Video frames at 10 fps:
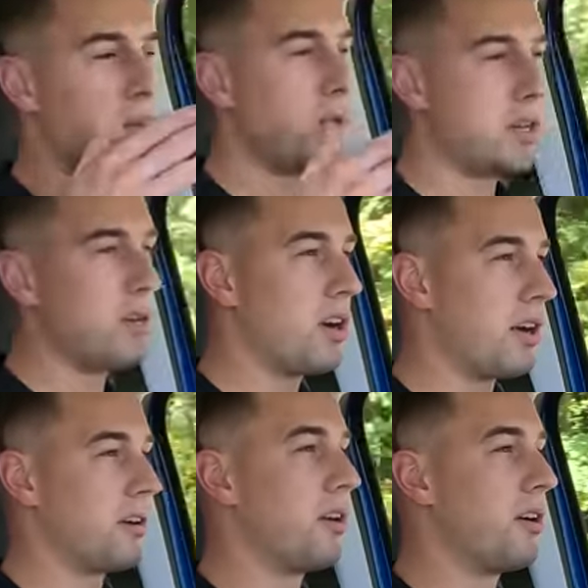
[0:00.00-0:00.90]
When you are
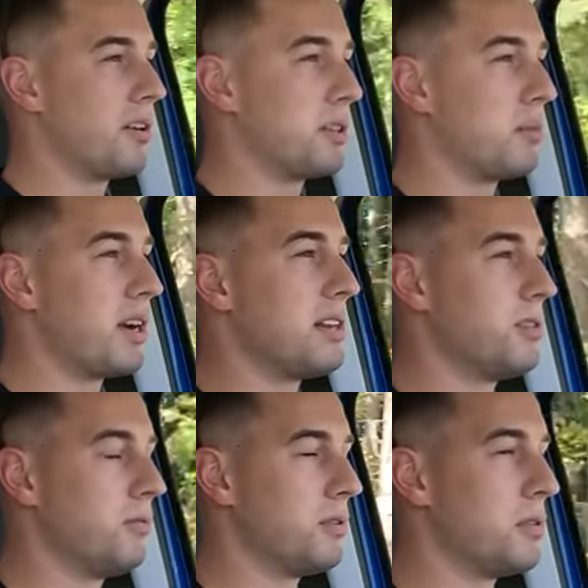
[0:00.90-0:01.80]
hard on the brakes,
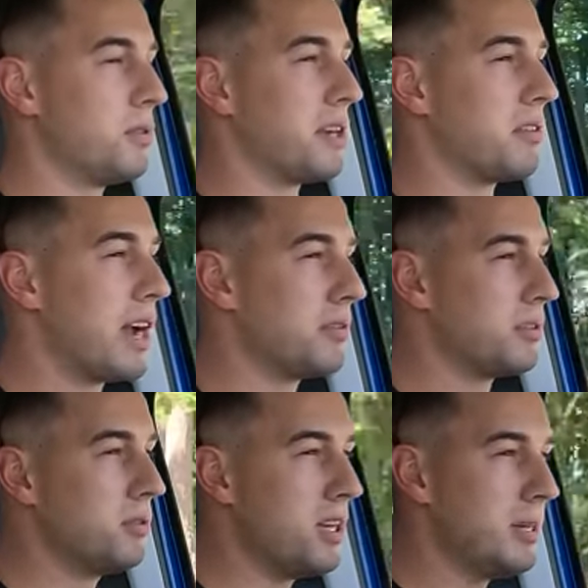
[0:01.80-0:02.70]
hopefully you'll never have to
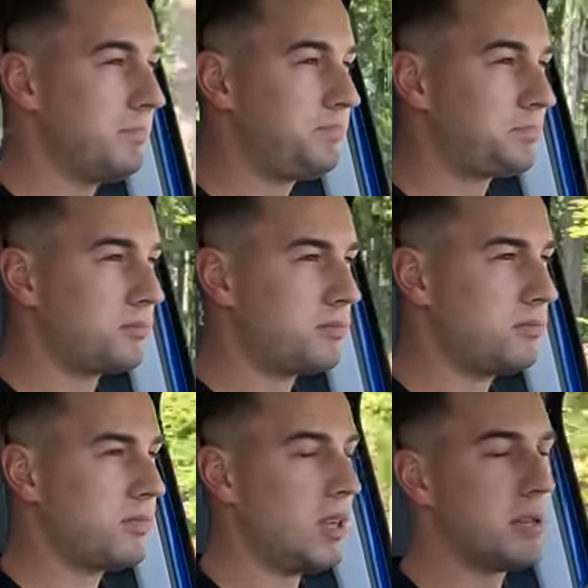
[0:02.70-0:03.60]
do that
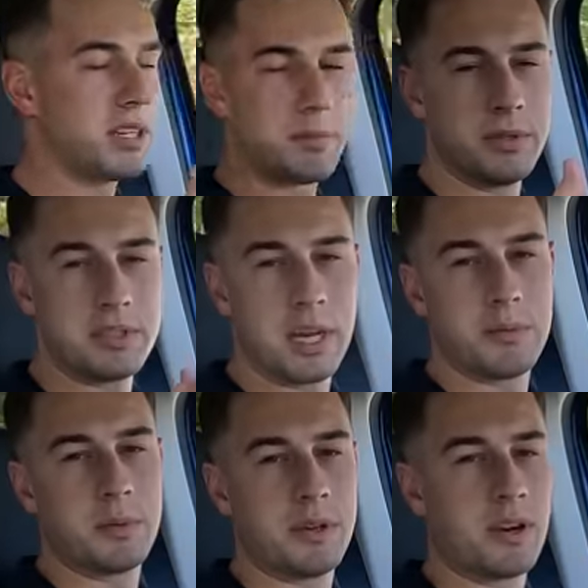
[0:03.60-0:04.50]
because most
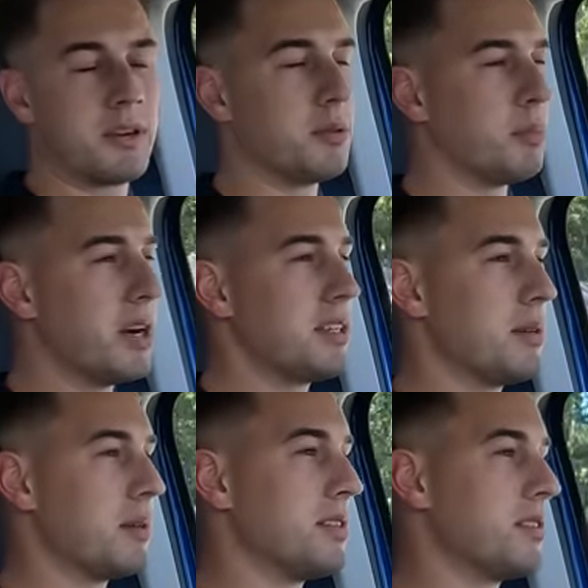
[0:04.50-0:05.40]
times when you're hard on the brakes,
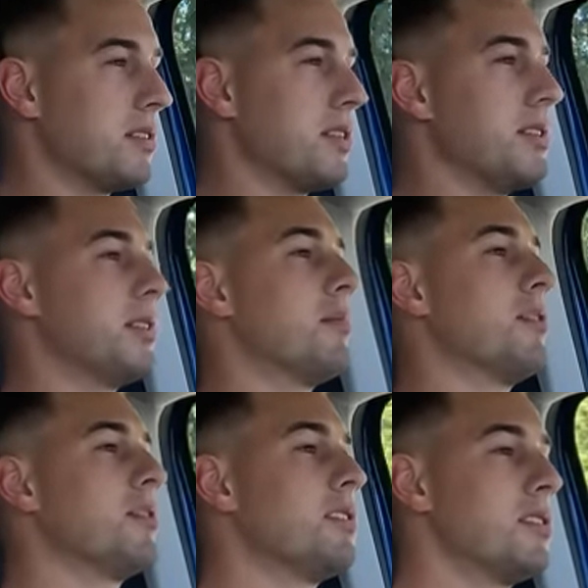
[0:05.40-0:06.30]
that means there is an
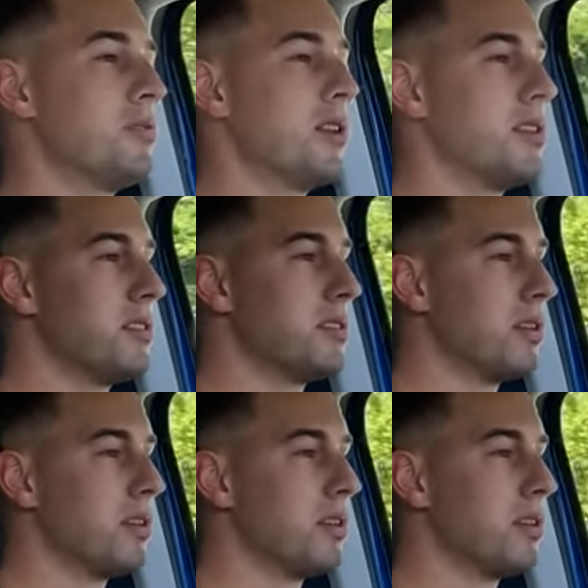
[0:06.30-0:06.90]
emergency situation.